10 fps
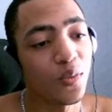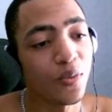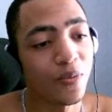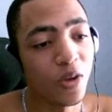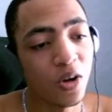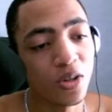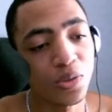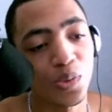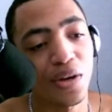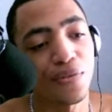not only do
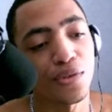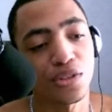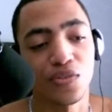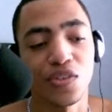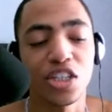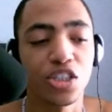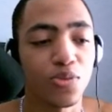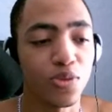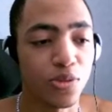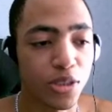we have Force of Nature
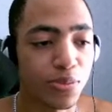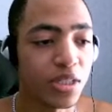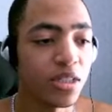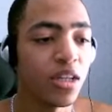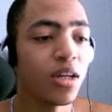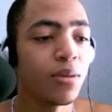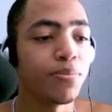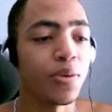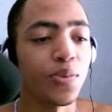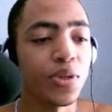movement speed,
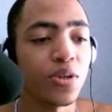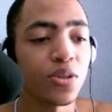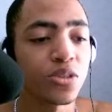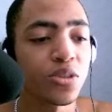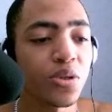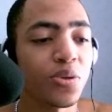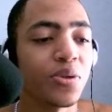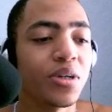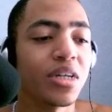but we also